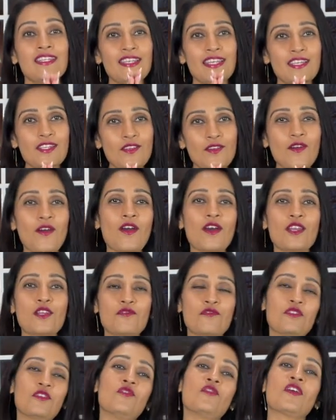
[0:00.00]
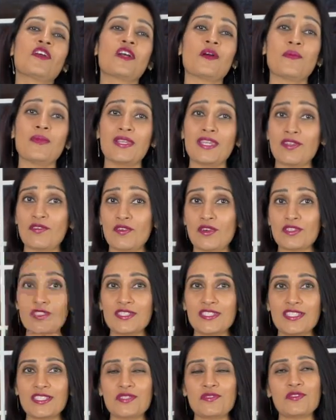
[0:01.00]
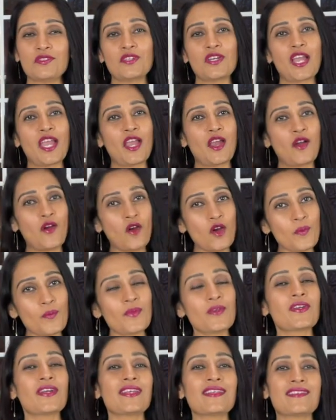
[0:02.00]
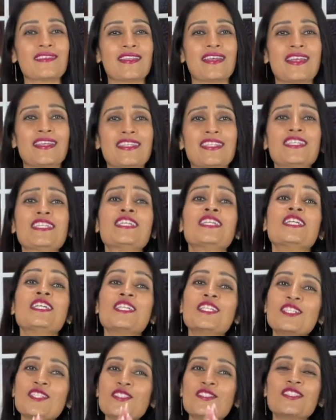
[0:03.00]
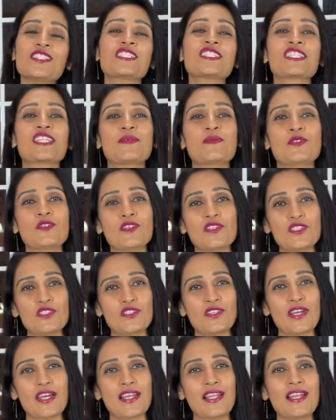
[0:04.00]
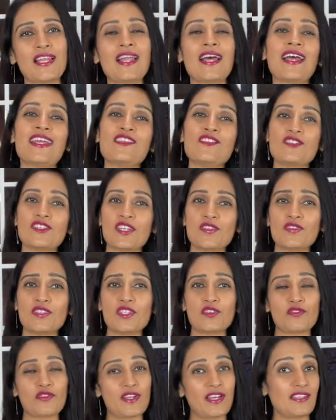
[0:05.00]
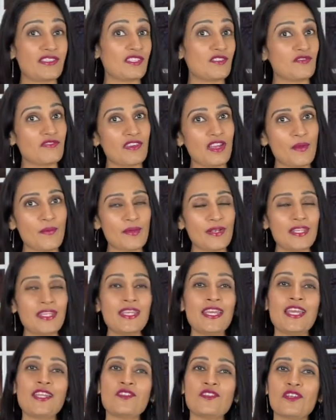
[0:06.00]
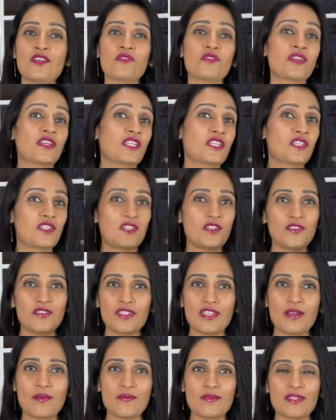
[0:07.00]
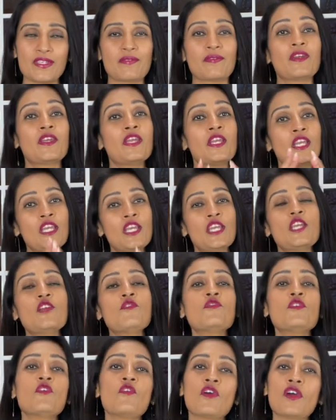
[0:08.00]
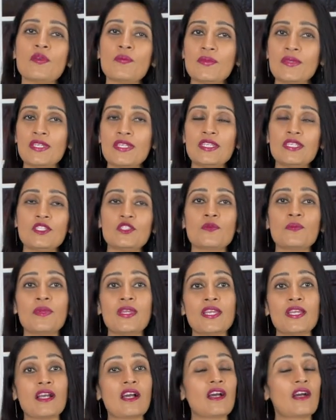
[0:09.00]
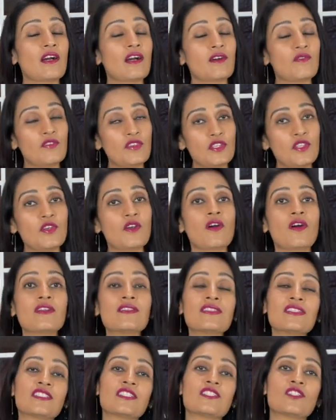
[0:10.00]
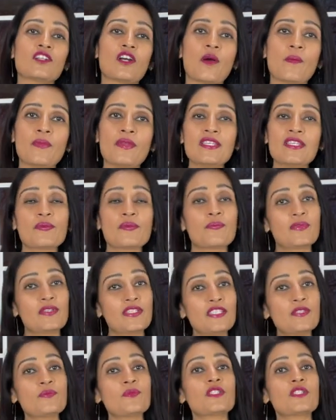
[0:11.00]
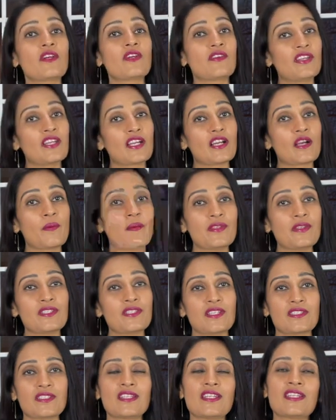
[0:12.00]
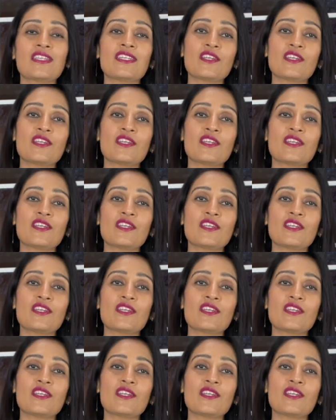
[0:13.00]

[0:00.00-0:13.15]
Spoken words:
Thank you all of you for coming and watching this video. I hope you guys like it. Do subscribe to our channel and share it with your friends and family, and do not forget to give a thumbs up. If you want me to make a video on certain topics, please put down in the comment section.